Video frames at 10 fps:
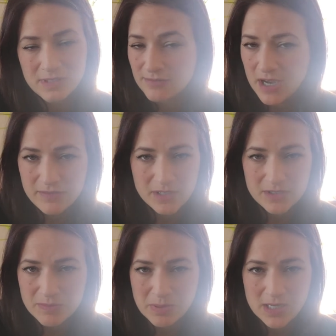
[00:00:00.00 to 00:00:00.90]
5
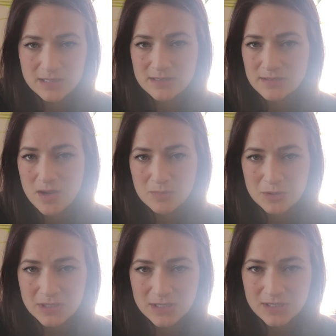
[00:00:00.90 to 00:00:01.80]
years plus,
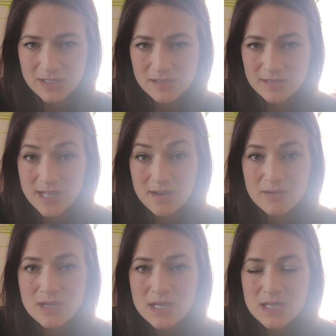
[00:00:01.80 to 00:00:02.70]
almost 6 years now.